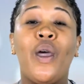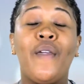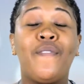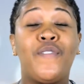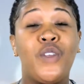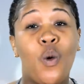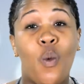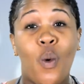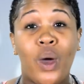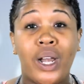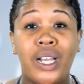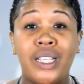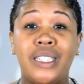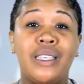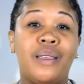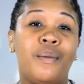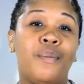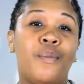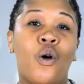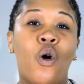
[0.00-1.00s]
if you want to
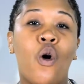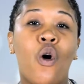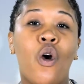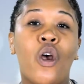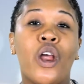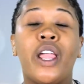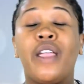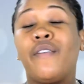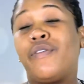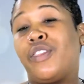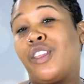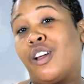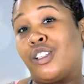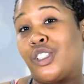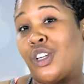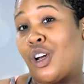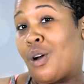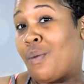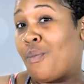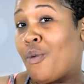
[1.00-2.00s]
see more, if there
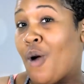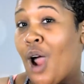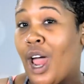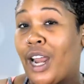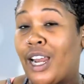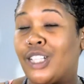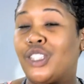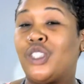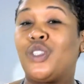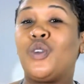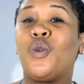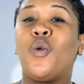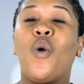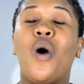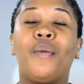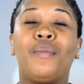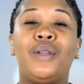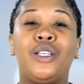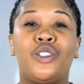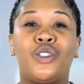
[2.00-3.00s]
are certain products you
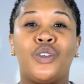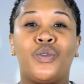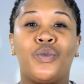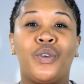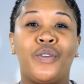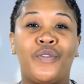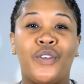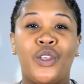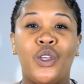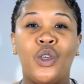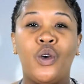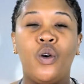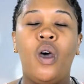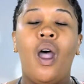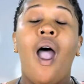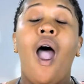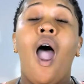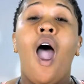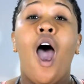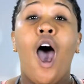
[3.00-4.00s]
want me to review.